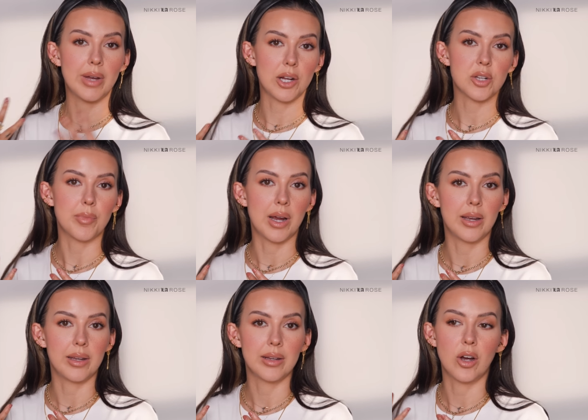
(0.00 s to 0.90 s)
match
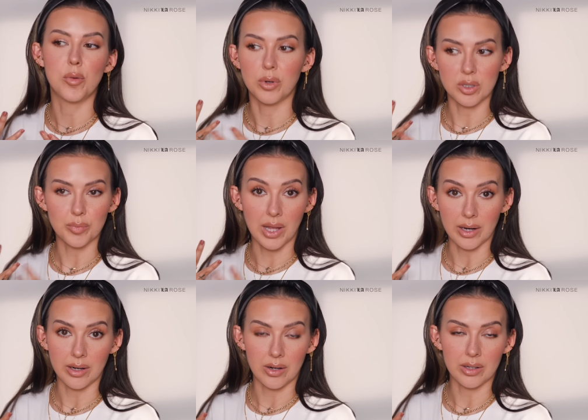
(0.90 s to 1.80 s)
my almost
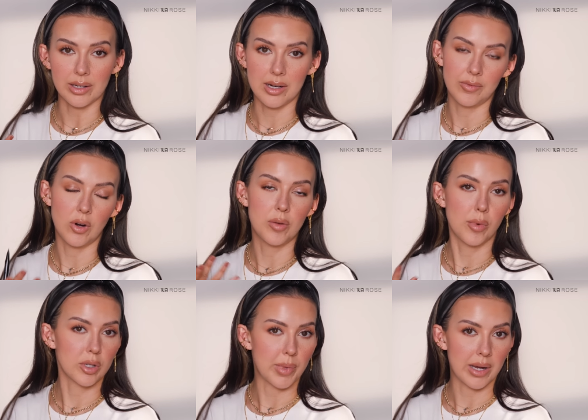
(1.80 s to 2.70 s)
black hair. Like I have
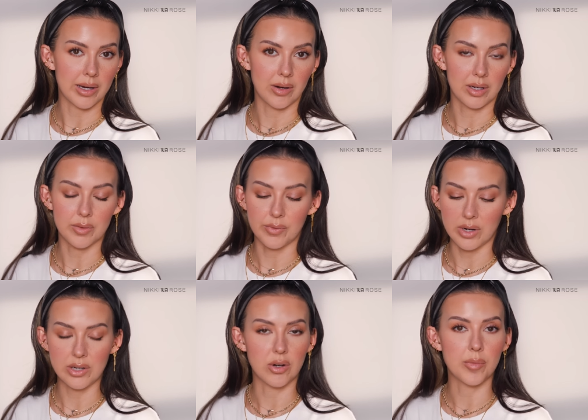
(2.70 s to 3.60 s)
almost black hair, it's
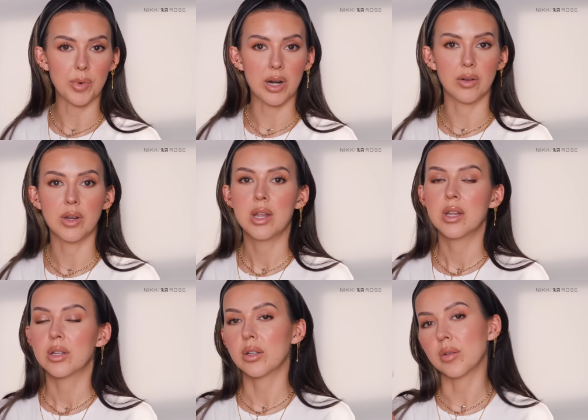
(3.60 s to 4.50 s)
very dark brown.
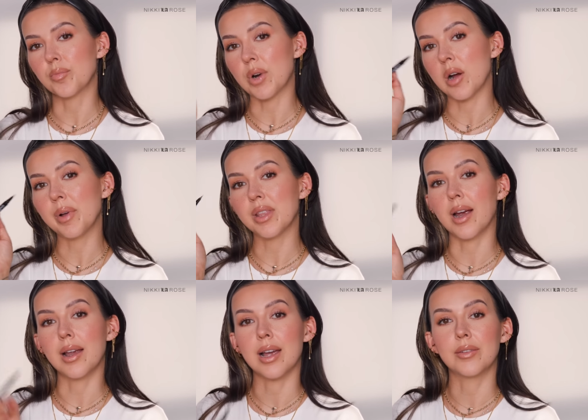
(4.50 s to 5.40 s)
So the brow pen that
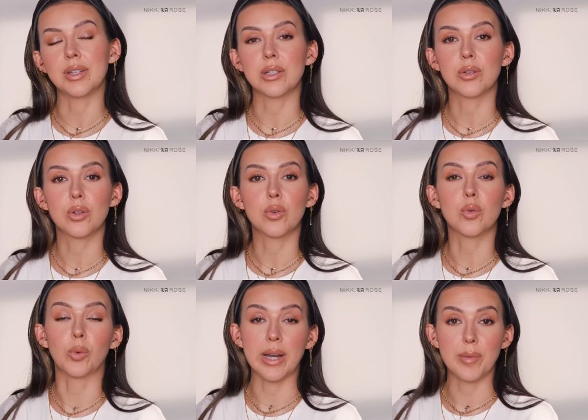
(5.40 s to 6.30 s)
I have is
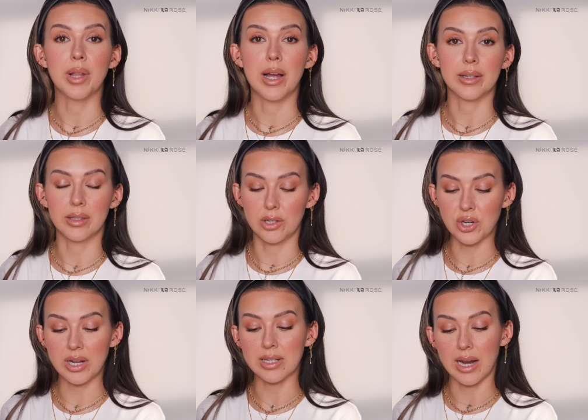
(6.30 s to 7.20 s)
gray black. The
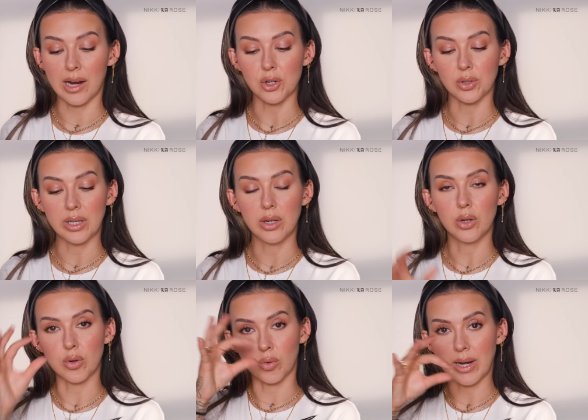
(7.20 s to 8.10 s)
shade is actually
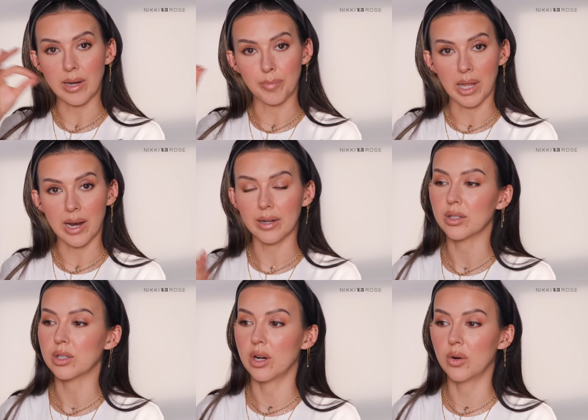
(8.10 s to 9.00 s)
gray black.
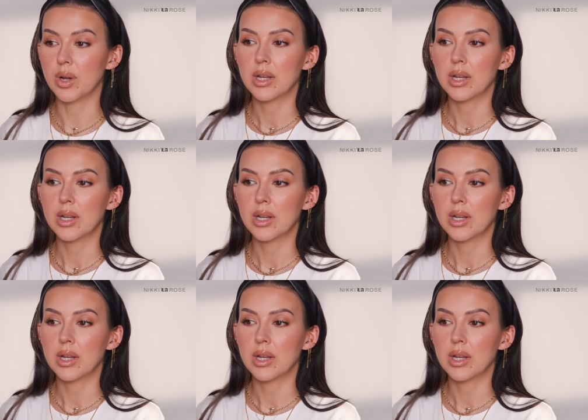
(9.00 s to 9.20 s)
So